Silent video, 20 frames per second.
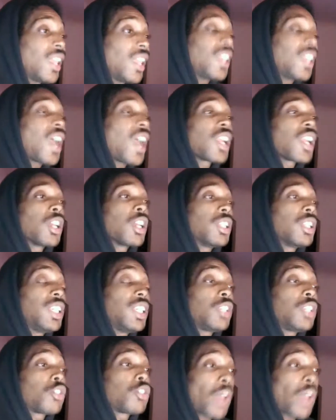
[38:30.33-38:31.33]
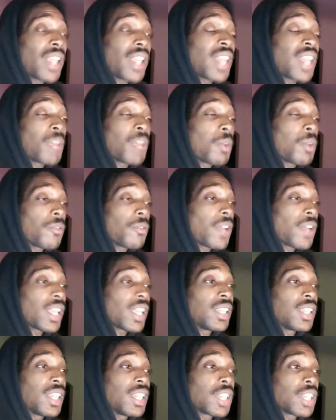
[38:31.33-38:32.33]
He got an elite trait in that
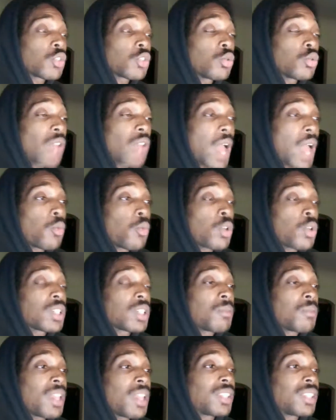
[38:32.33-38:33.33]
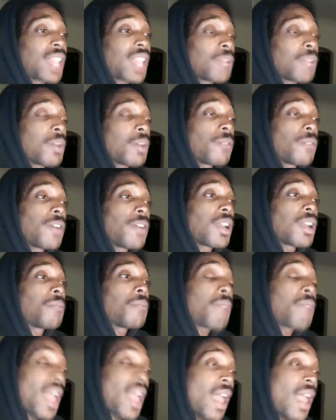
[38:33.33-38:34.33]
motherfucker. And niggas do not want to make that
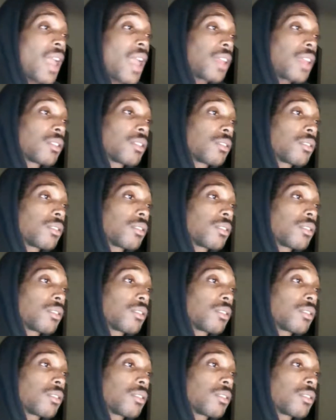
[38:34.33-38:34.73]
motherfucker mad.